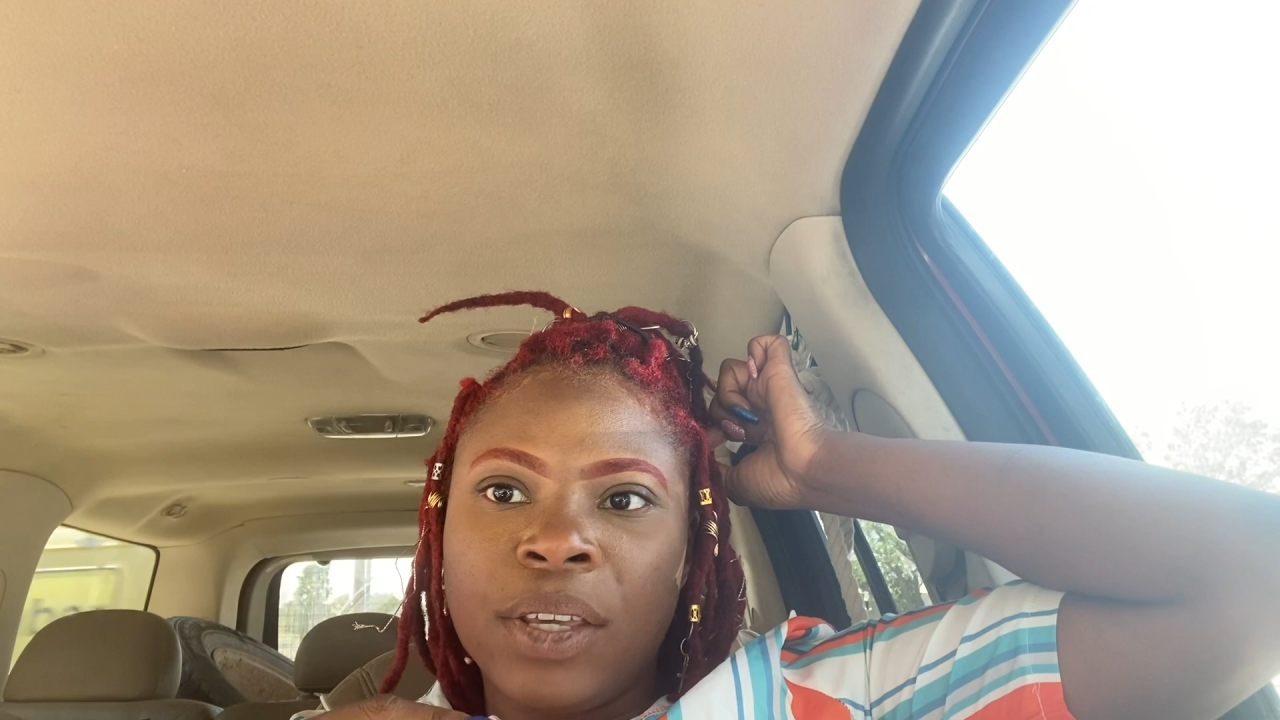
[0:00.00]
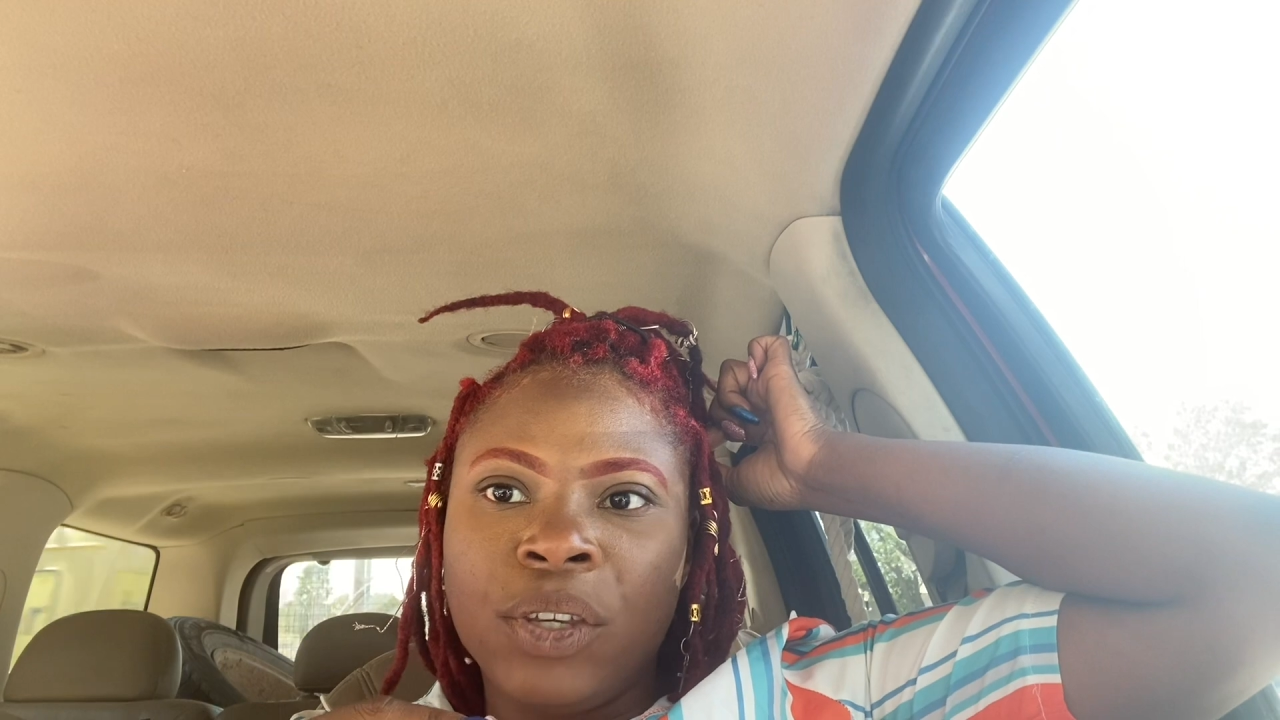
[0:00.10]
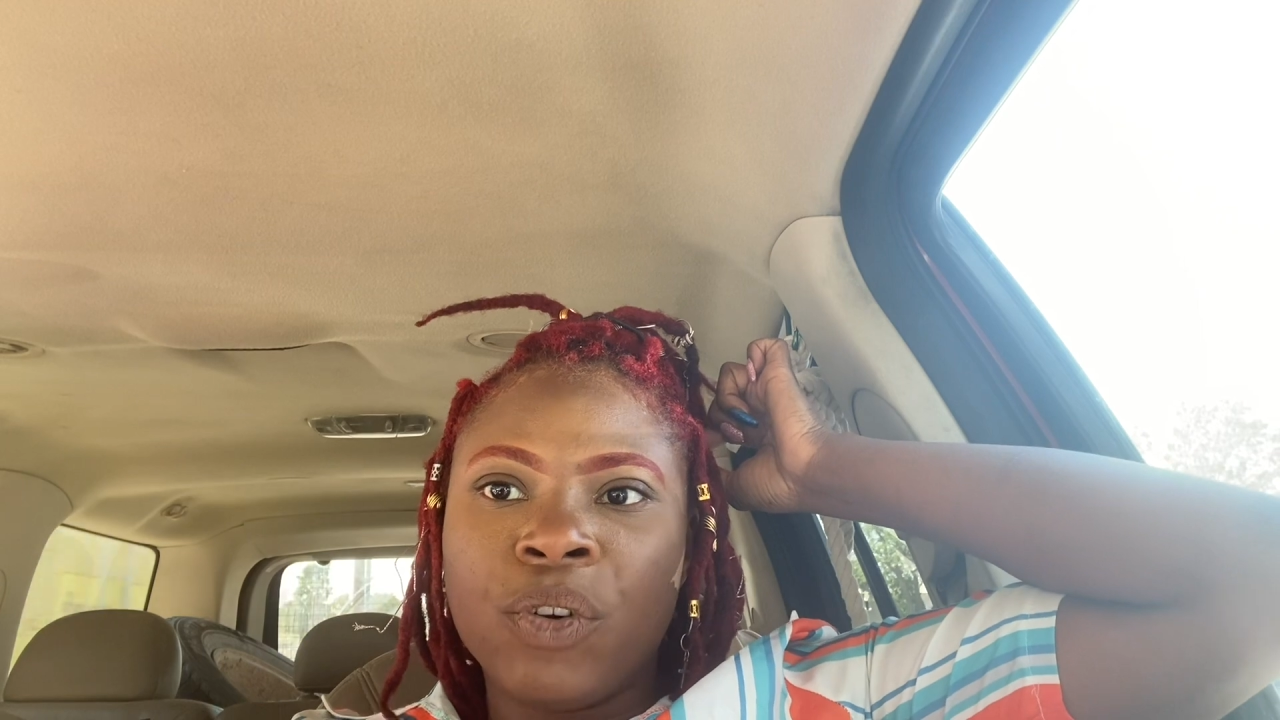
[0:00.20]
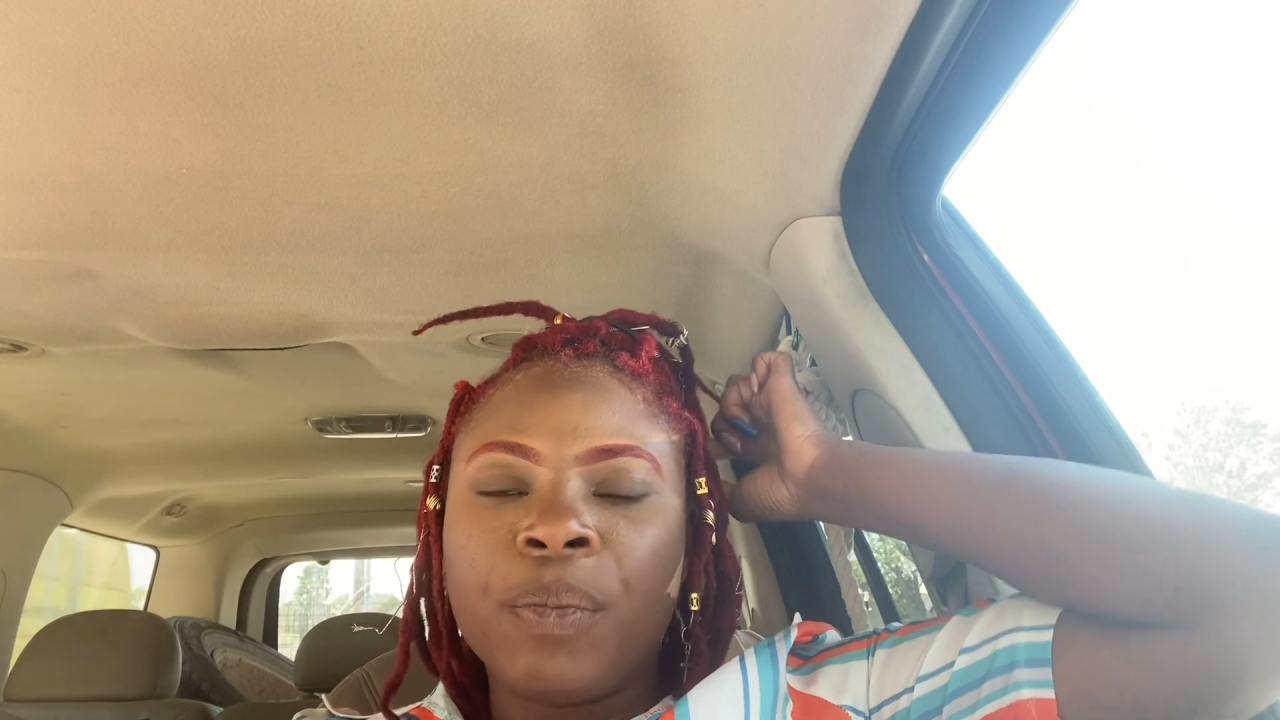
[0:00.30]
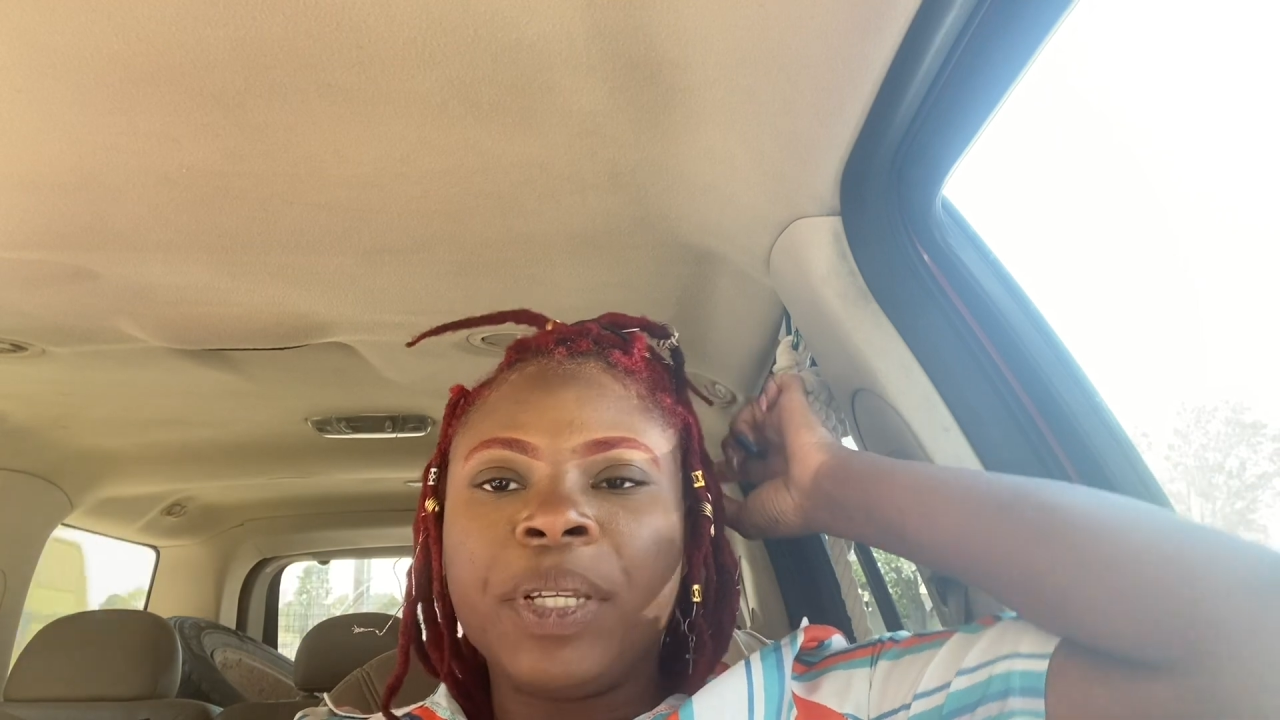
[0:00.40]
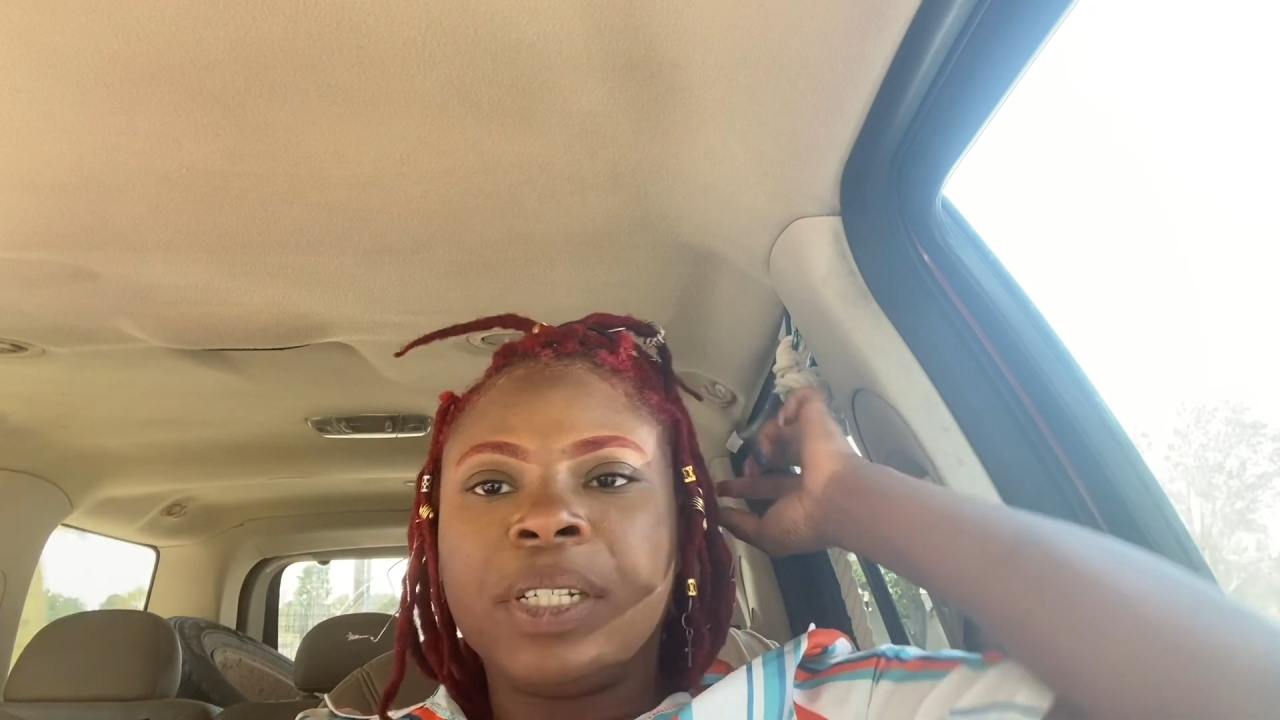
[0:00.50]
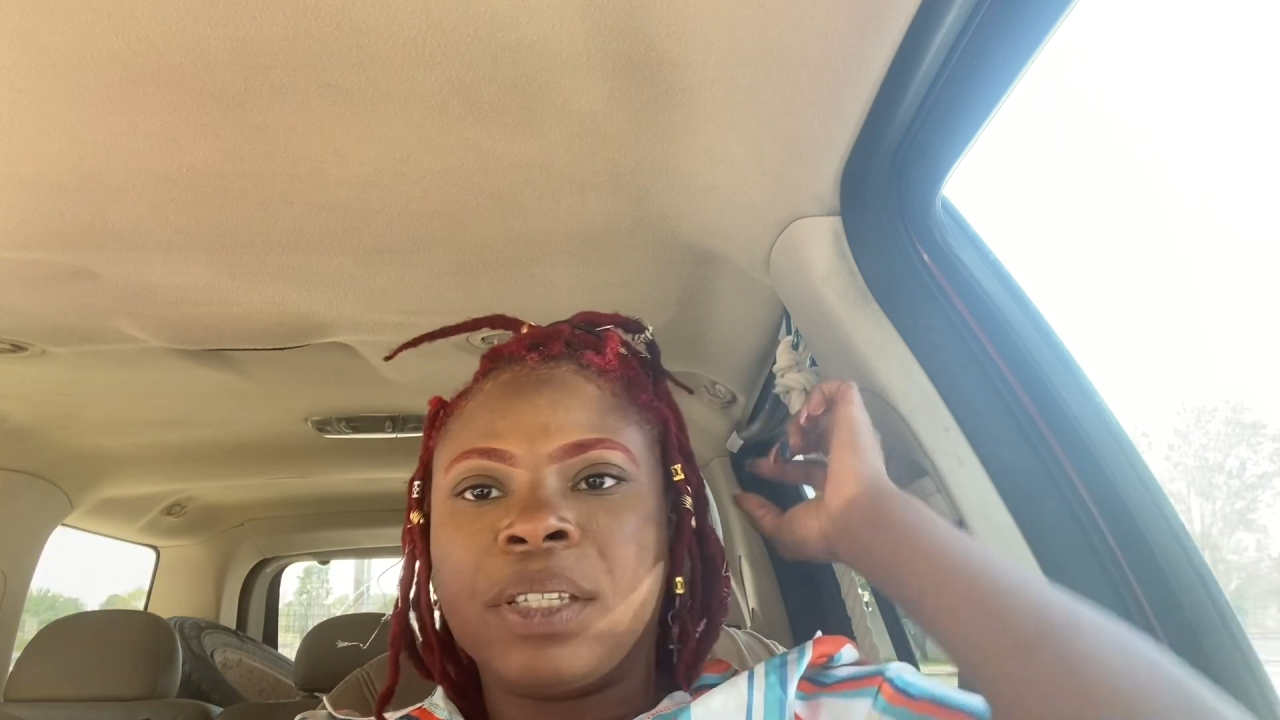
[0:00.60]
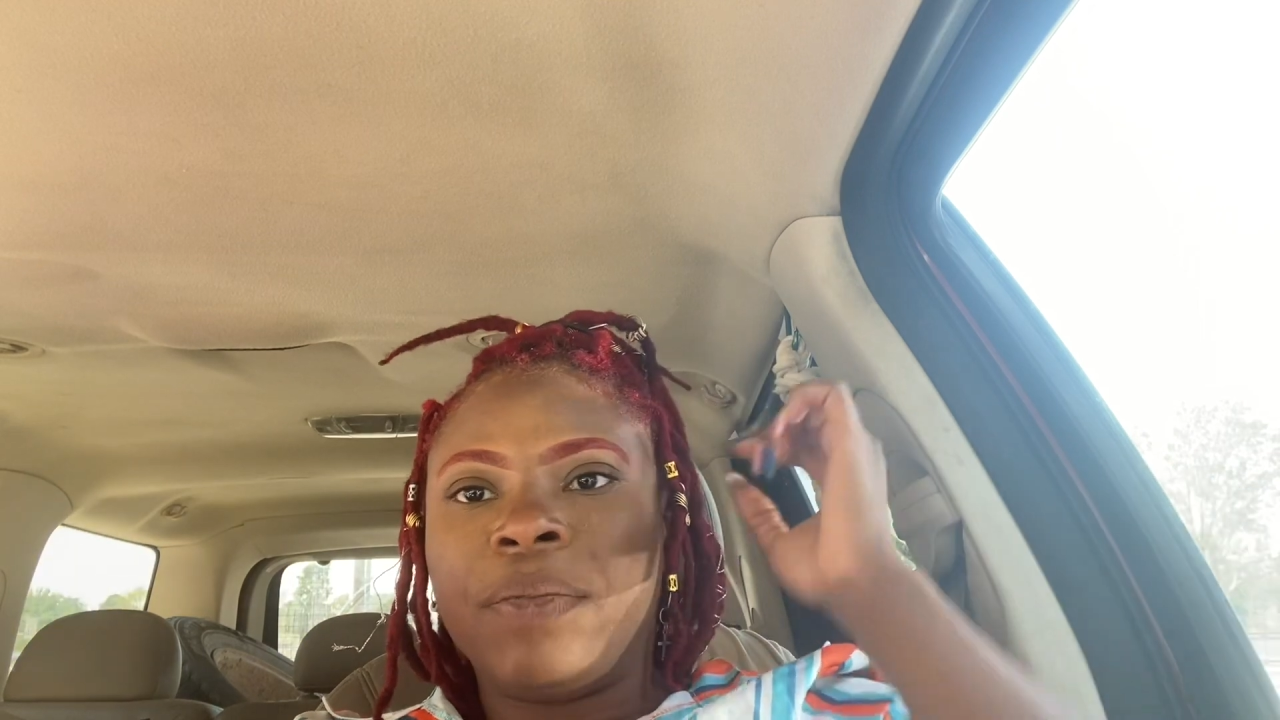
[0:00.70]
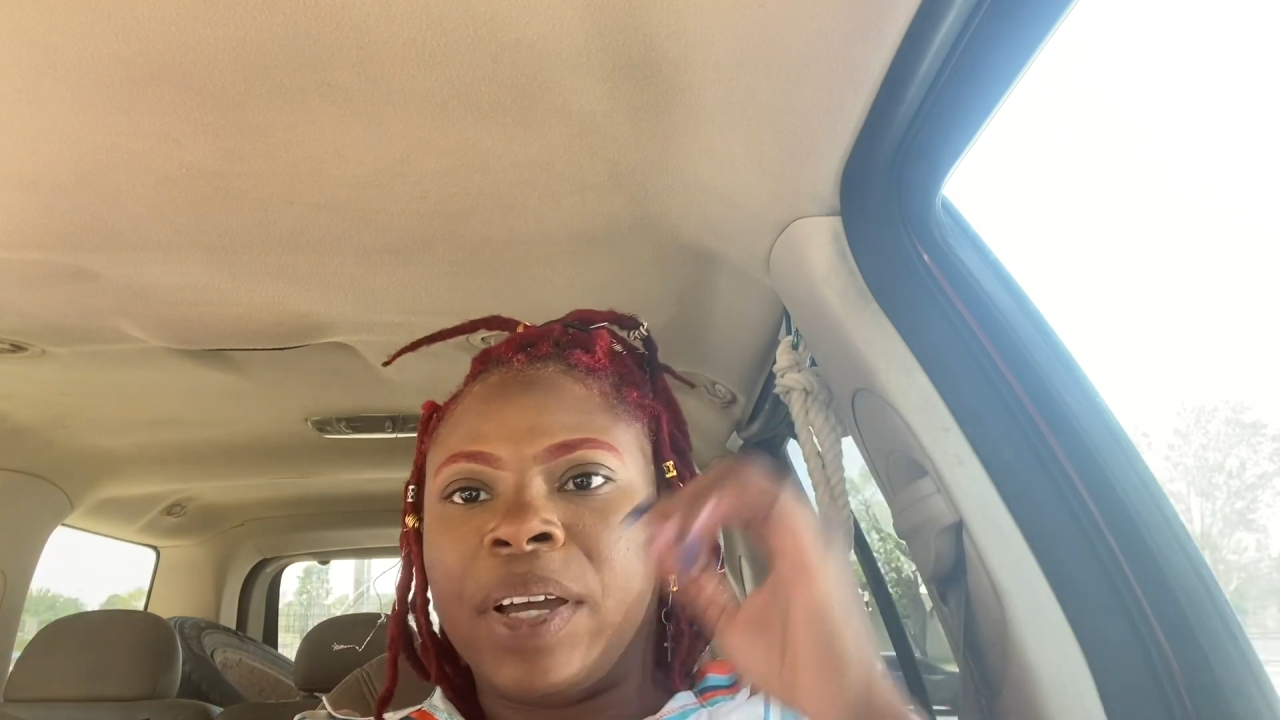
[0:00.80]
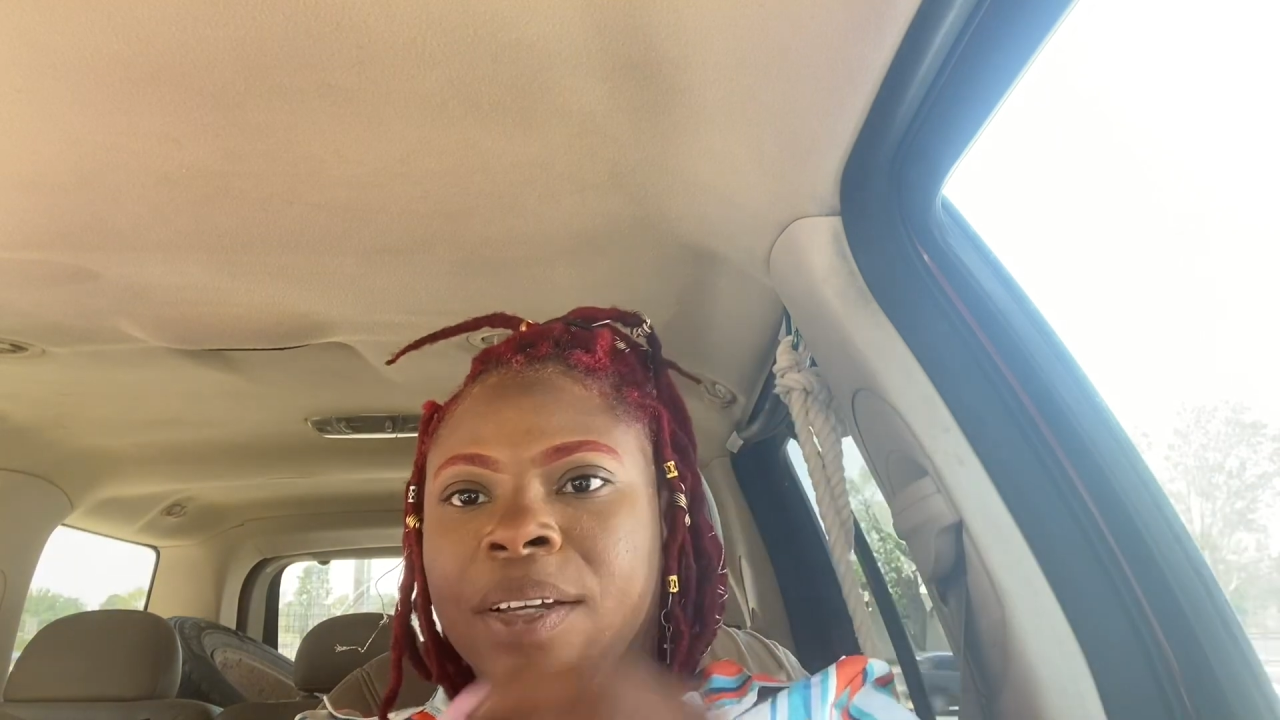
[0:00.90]
you'll be
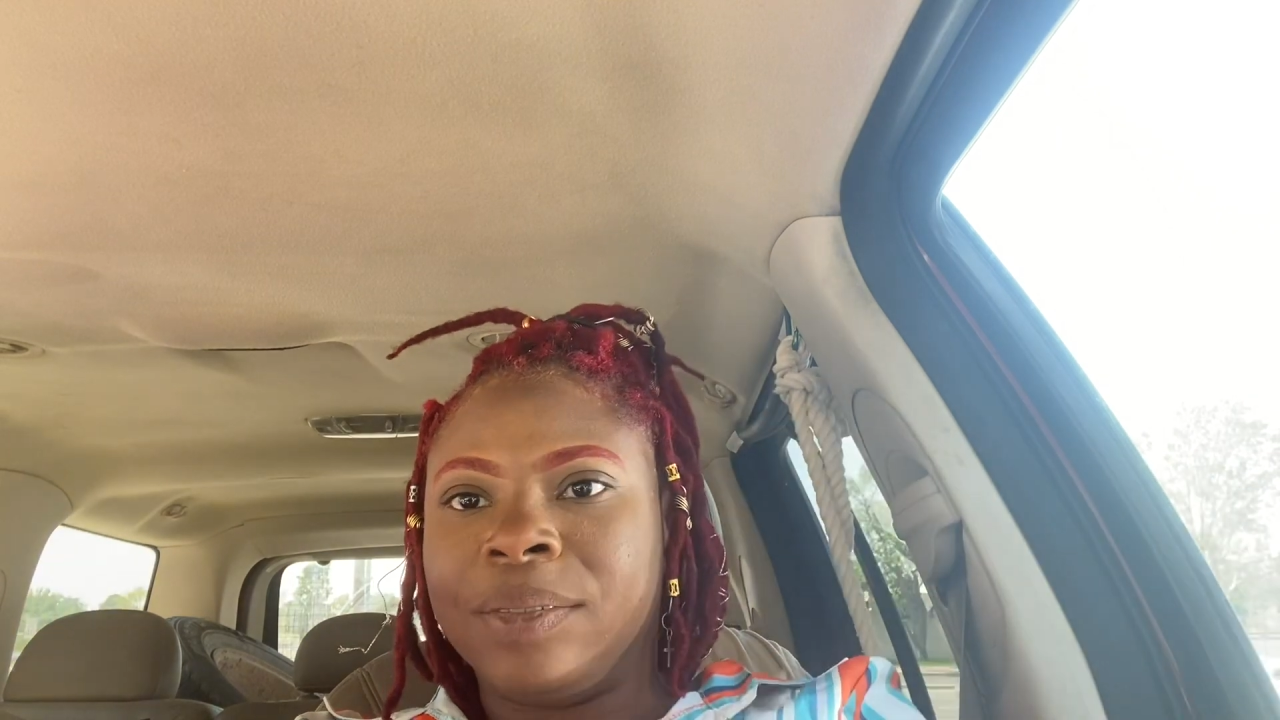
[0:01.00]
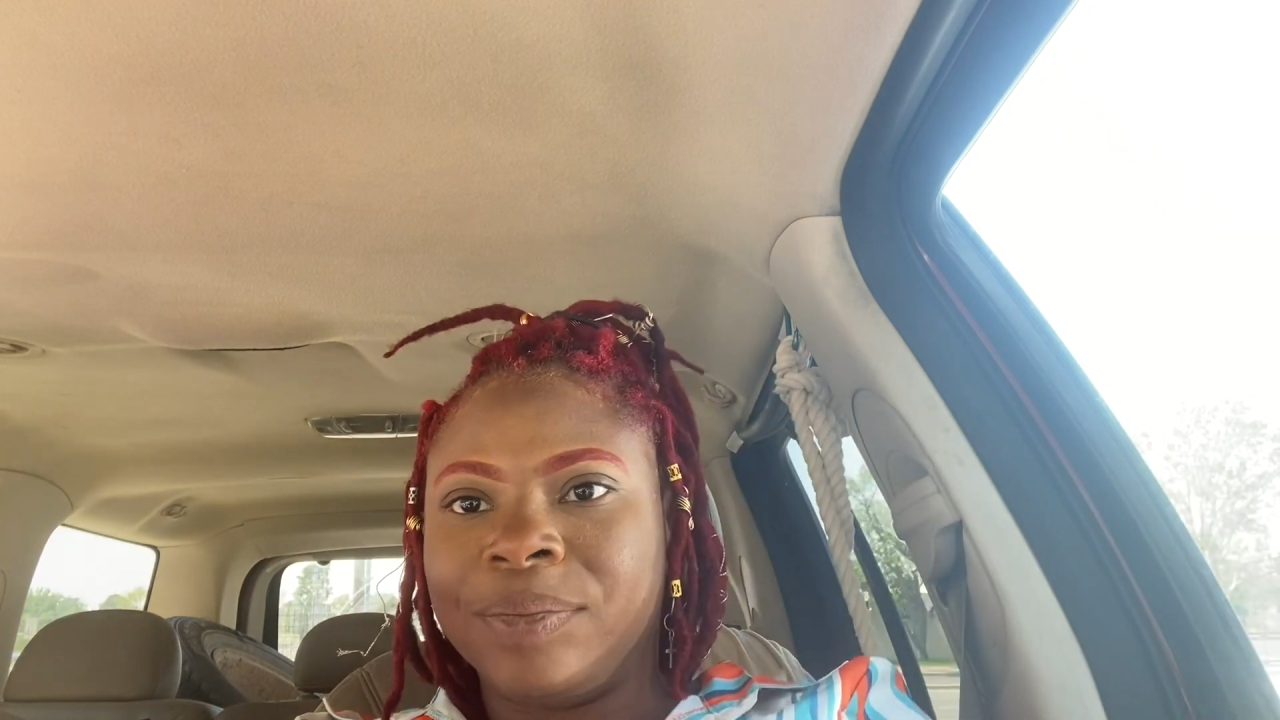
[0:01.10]
just fine.